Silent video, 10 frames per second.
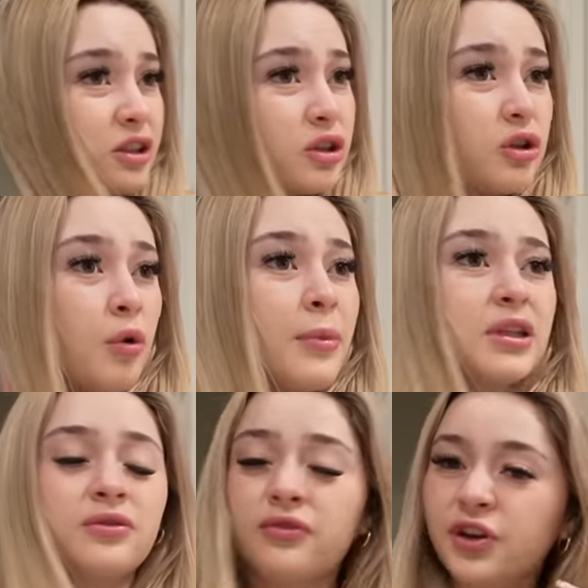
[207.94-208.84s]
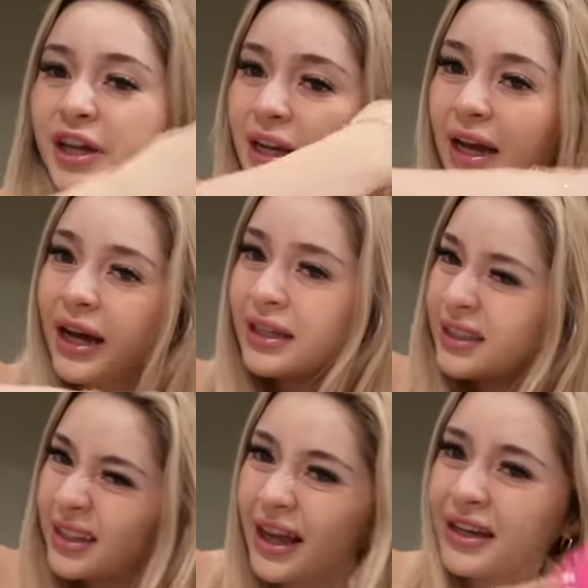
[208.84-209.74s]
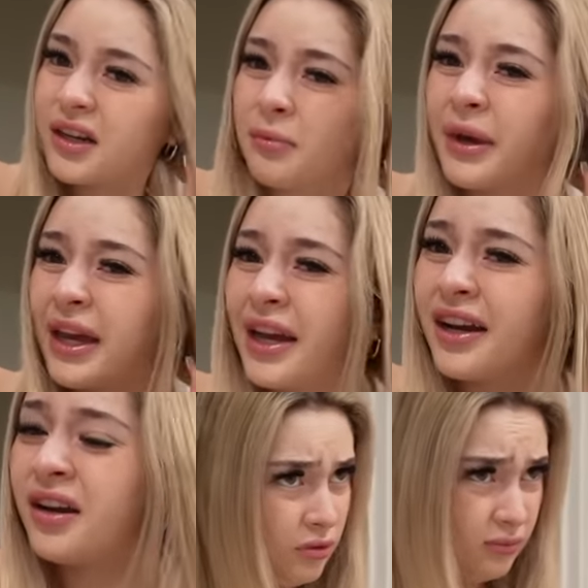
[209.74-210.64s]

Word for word: so much freaking ice landed on my hair.